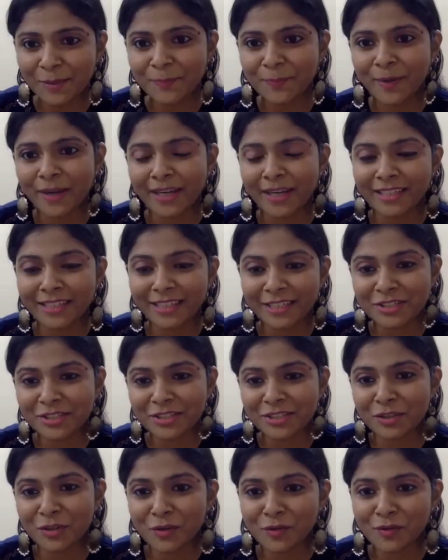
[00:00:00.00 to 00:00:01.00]

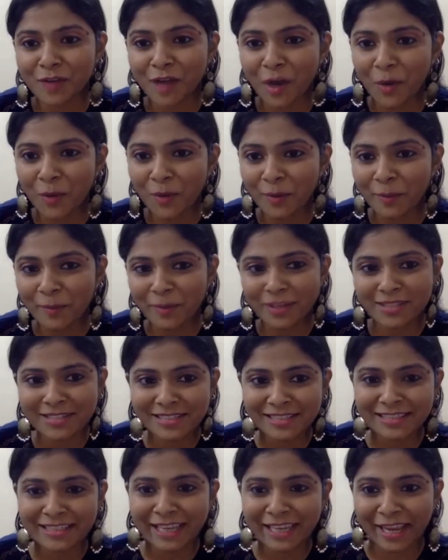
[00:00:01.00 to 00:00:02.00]
Compilation of how a
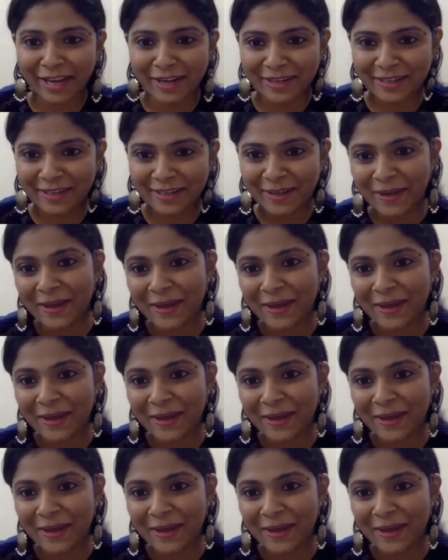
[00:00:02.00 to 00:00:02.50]
person can